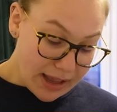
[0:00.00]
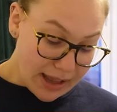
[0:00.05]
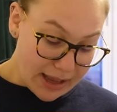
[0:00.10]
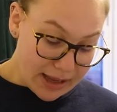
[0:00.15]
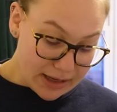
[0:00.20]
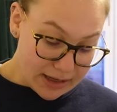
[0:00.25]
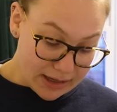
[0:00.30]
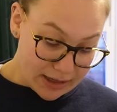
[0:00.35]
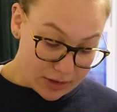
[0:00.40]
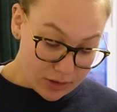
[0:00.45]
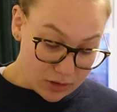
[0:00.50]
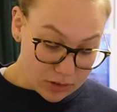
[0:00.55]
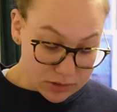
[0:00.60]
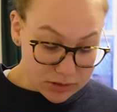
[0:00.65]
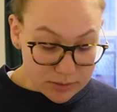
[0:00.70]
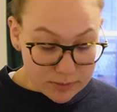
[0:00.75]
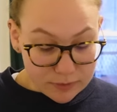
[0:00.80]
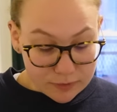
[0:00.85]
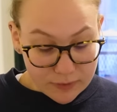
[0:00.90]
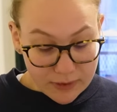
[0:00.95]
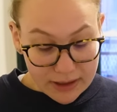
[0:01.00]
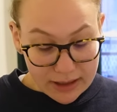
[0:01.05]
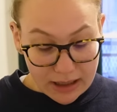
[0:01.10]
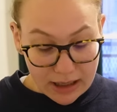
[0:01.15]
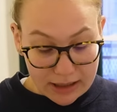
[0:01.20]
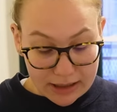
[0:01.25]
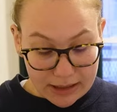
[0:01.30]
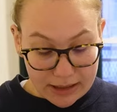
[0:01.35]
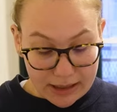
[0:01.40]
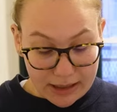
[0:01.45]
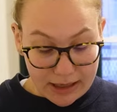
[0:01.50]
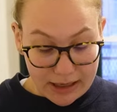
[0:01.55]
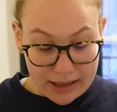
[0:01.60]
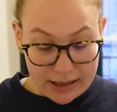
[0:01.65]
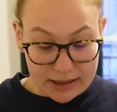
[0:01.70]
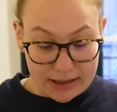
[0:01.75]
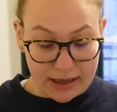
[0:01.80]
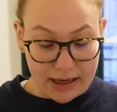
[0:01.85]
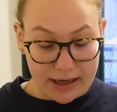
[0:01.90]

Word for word: And I called her before I got it, and